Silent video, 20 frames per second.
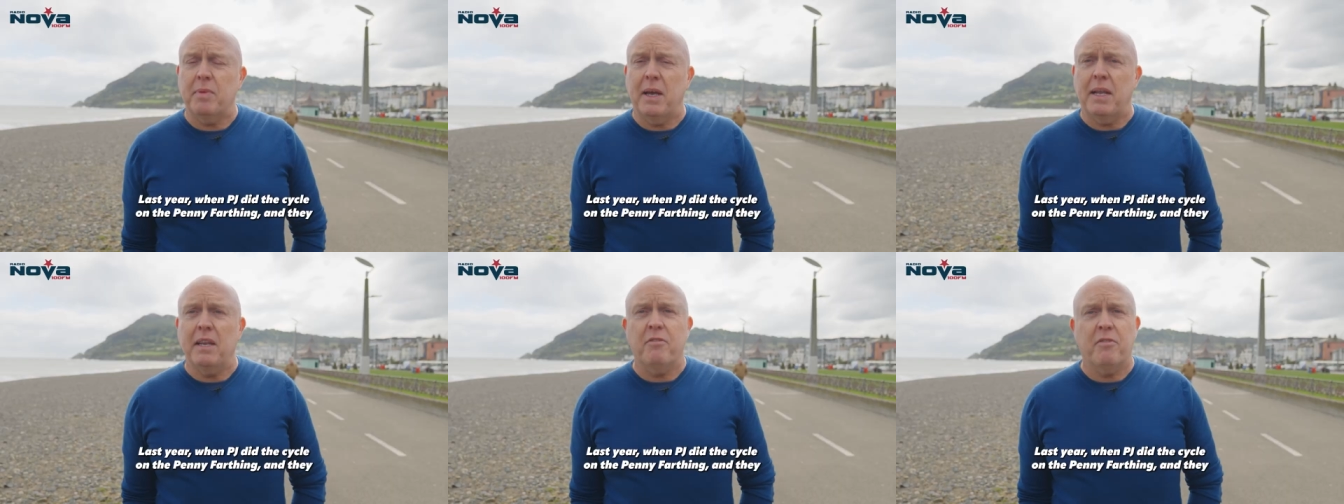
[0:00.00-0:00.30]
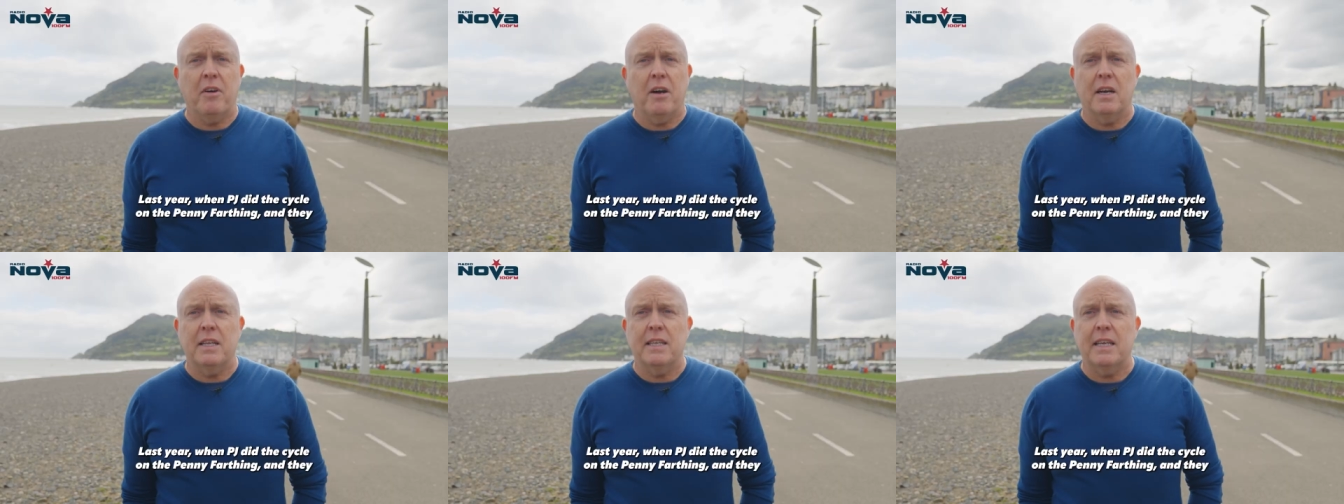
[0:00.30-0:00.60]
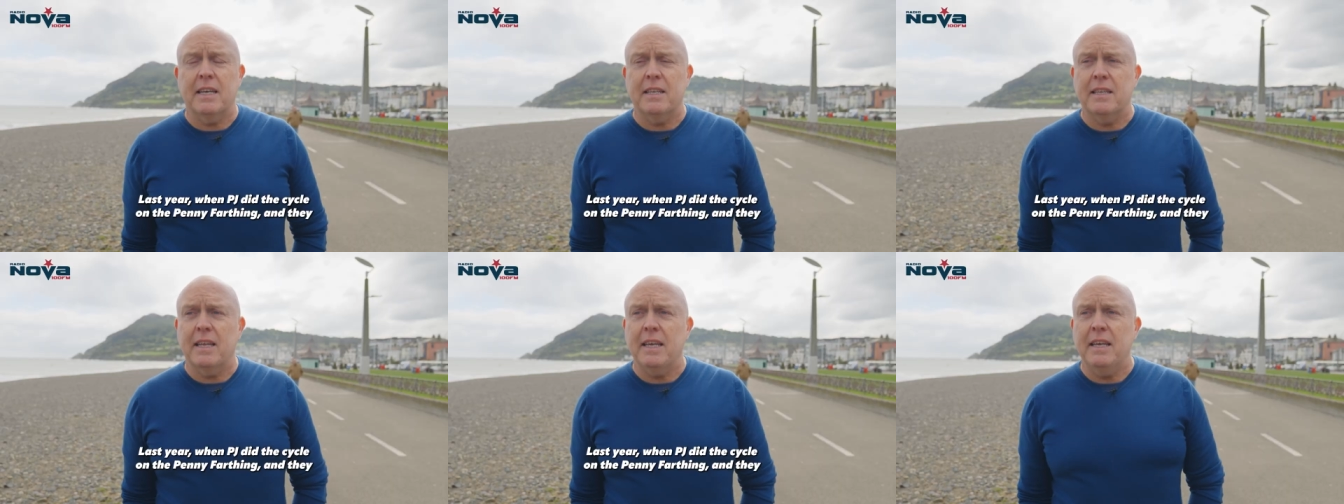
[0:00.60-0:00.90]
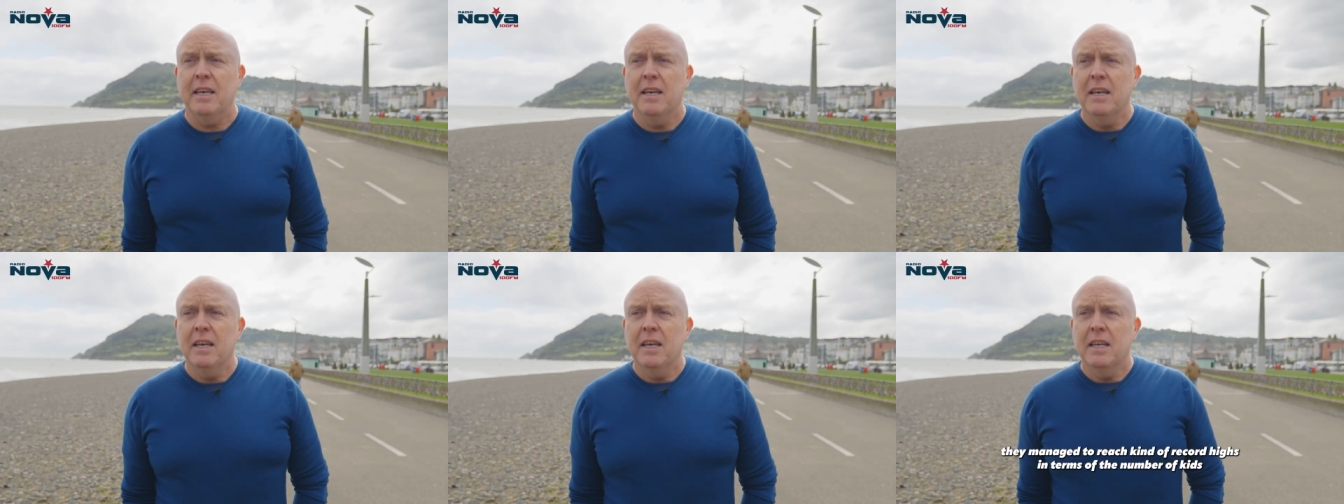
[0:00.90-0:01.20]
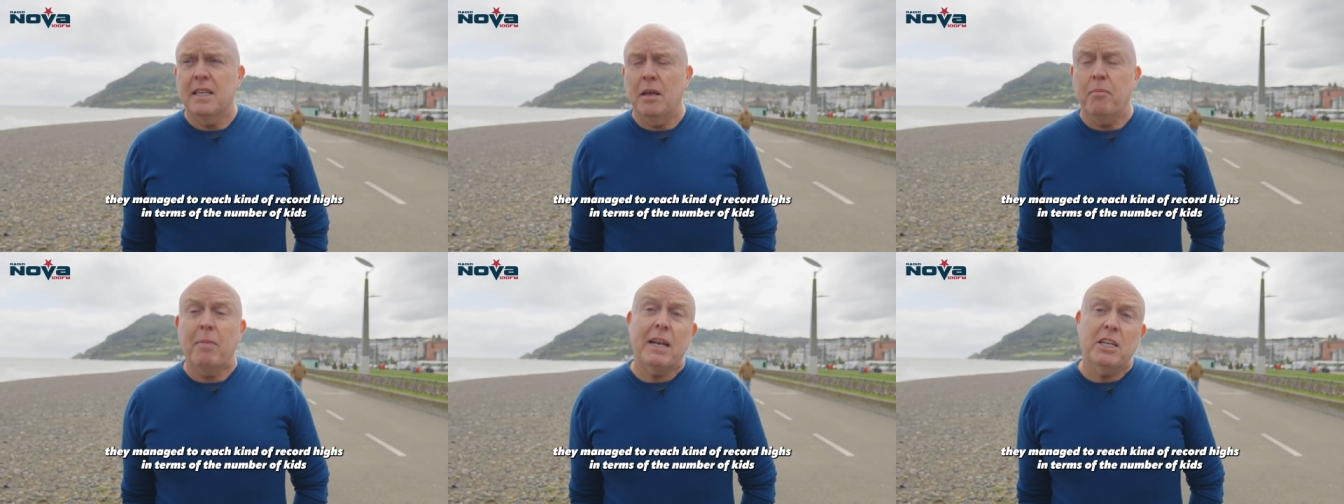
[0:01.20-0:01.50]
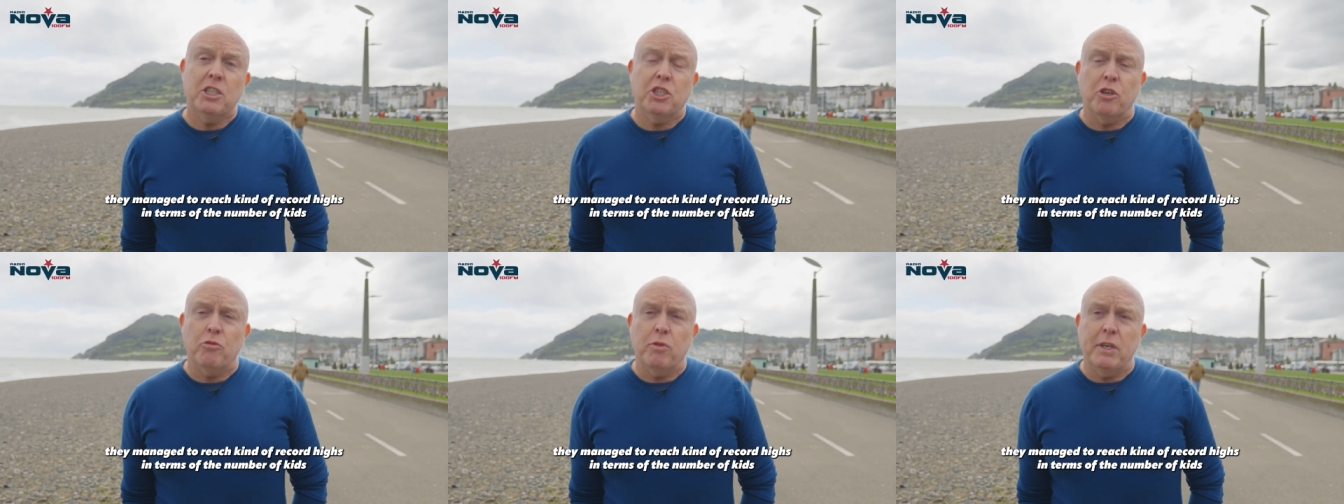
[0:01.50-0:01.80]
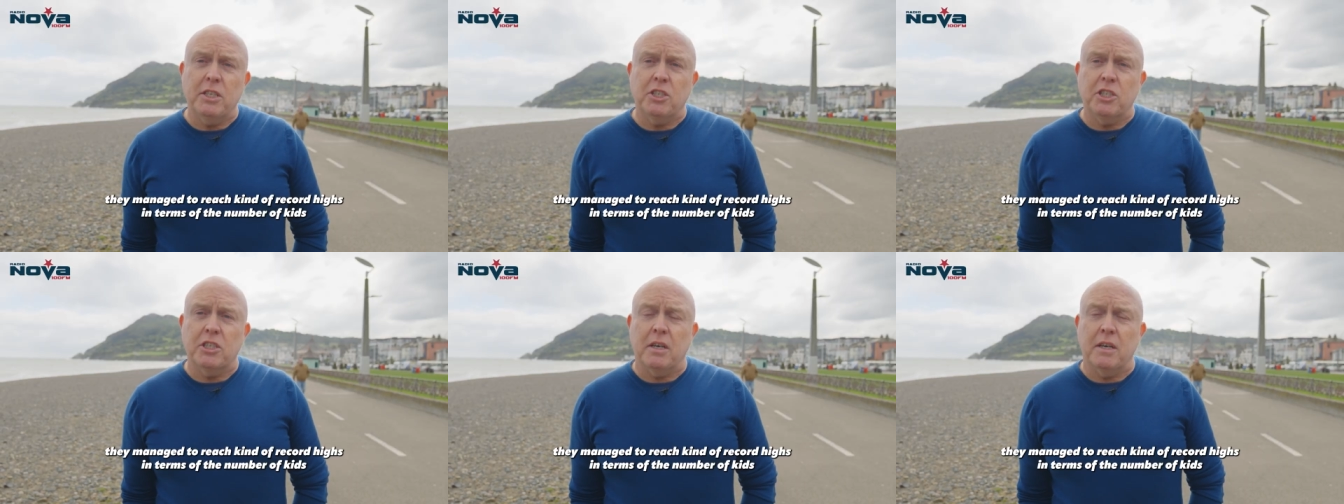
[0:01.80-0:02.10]
penny farthing and they, they managed to
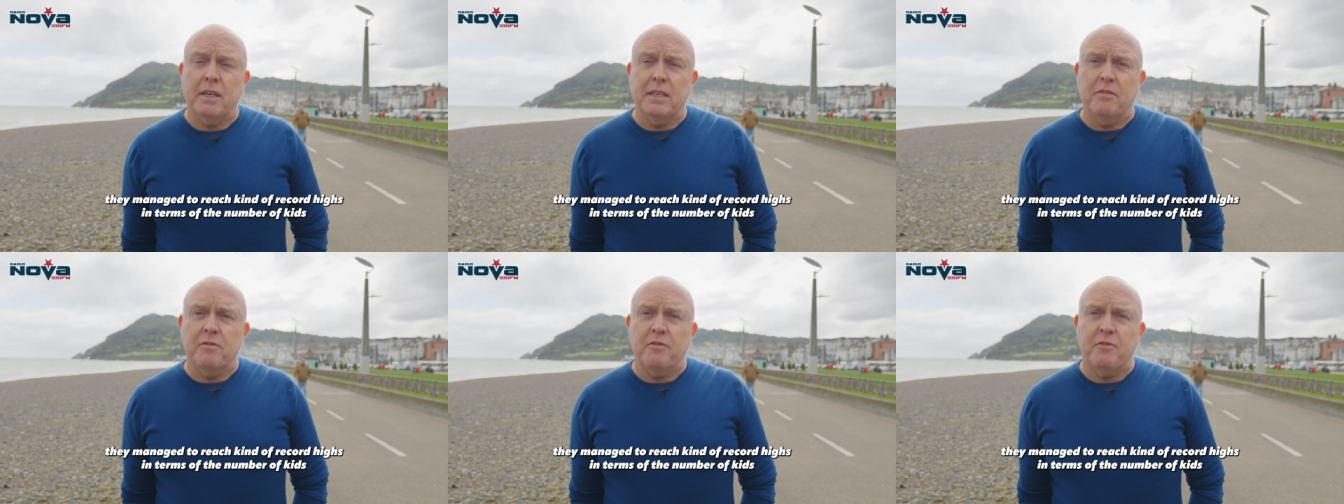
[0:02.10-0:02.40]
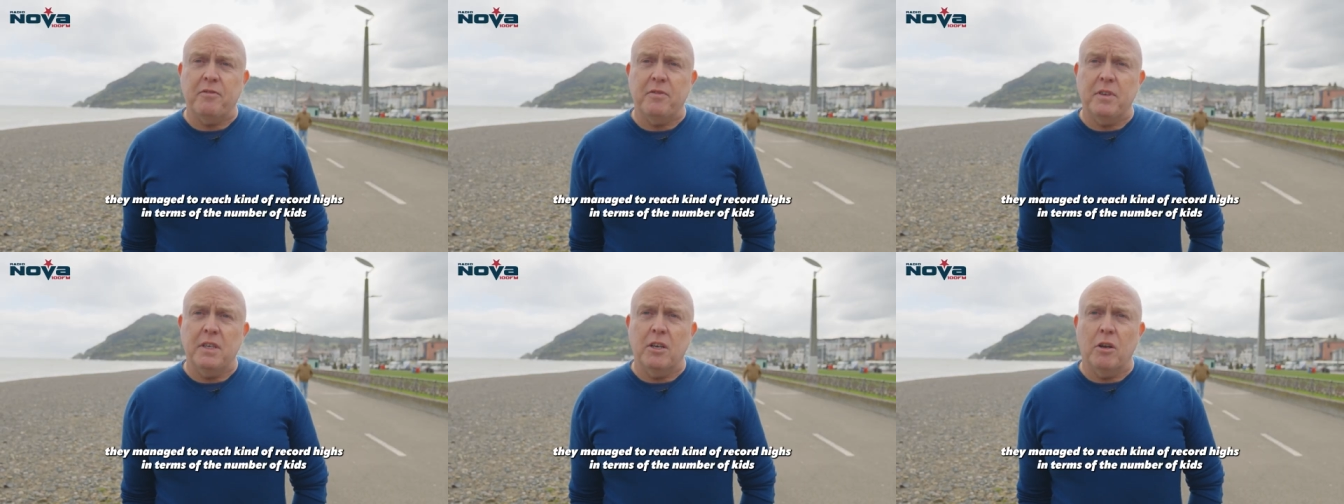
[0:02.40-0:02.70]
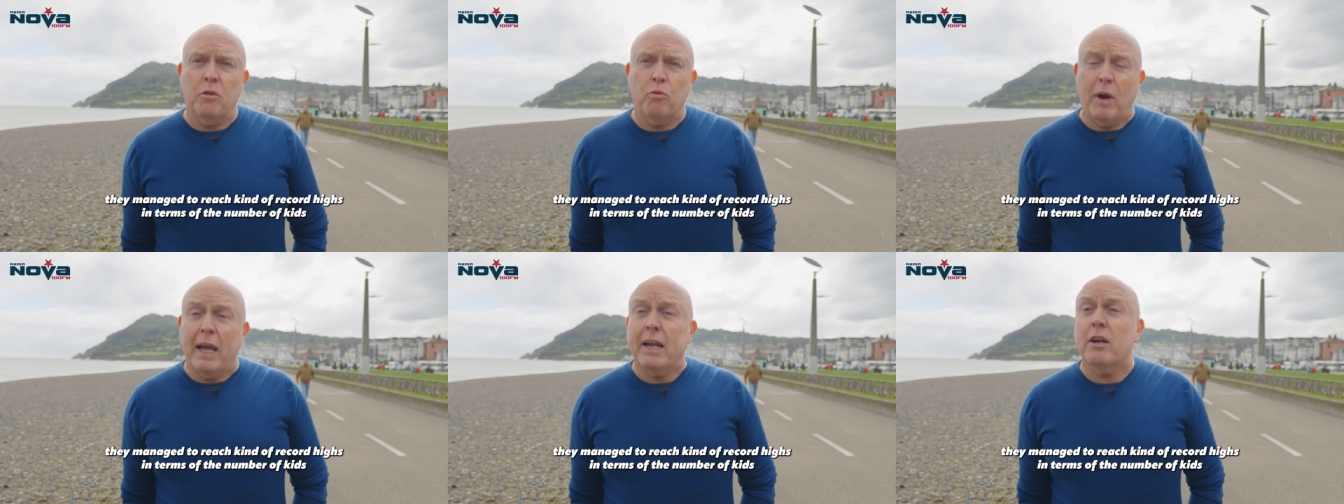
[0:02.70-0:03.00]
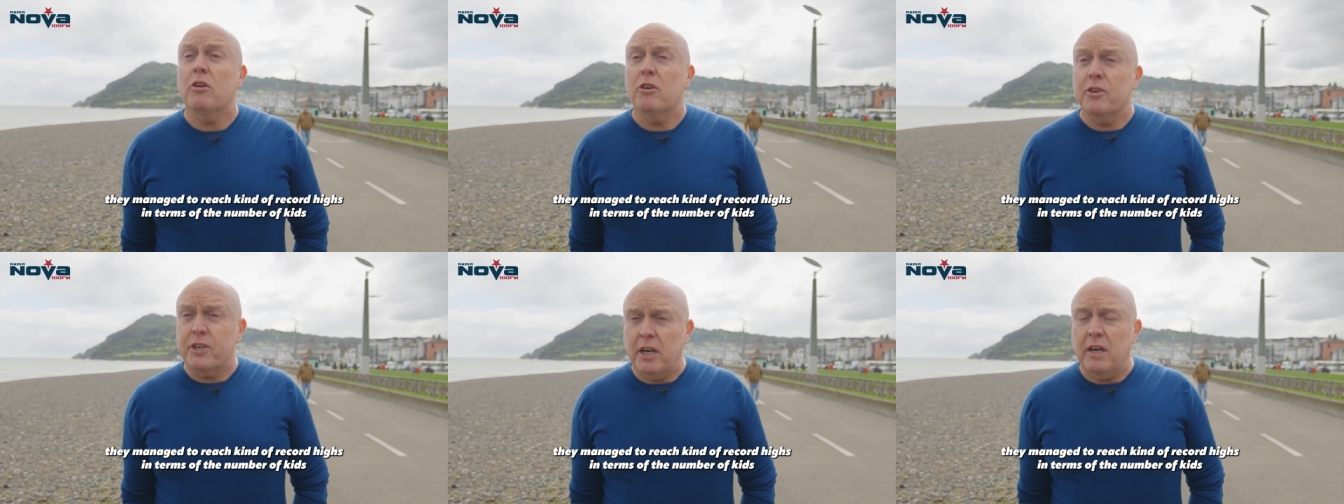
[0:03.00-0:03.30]
reach kind of, you know, record